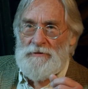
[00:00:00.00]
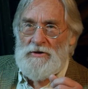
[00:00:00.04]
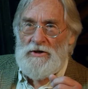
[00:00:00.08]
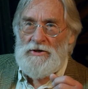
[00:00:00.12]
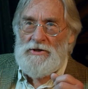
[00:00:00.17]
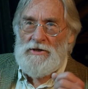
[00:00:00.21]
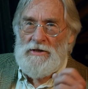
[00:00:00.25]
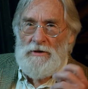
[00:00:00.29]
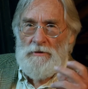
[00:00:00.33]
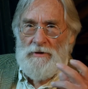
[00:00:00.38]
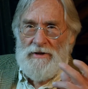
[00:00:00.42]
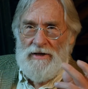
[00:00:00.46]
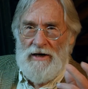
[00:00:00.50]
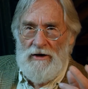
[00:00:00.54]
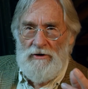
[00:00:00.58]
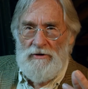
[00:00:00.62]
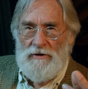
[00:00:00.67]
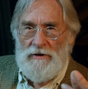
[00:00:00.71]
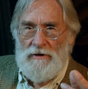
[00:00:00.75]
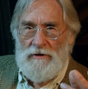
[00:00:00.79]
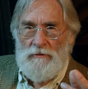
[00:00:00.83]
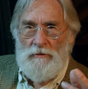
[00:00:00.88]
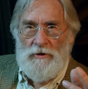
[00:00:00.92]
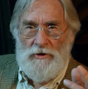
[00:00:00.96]
just see with how
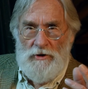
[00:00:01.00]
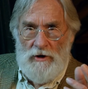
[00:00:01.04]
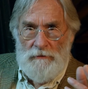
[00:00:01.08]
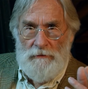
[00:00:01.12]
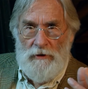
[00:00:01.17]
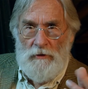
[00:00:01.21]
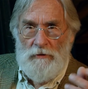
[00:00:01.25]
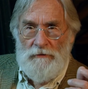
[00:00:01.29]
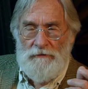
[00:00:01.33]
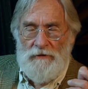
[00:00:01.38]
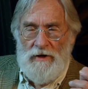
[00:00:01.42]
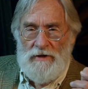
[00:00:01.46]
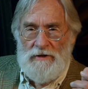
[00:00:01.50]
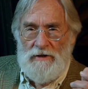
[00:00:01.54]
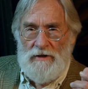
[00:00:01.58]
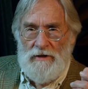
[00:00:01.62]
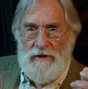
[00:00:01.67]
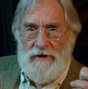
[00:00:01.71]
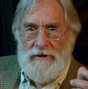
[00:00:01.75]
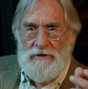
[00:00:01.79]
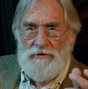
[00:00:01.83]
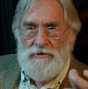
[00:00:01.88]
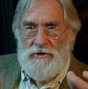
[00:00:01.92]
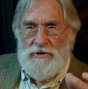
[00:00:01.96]
when we talk about reflected lights,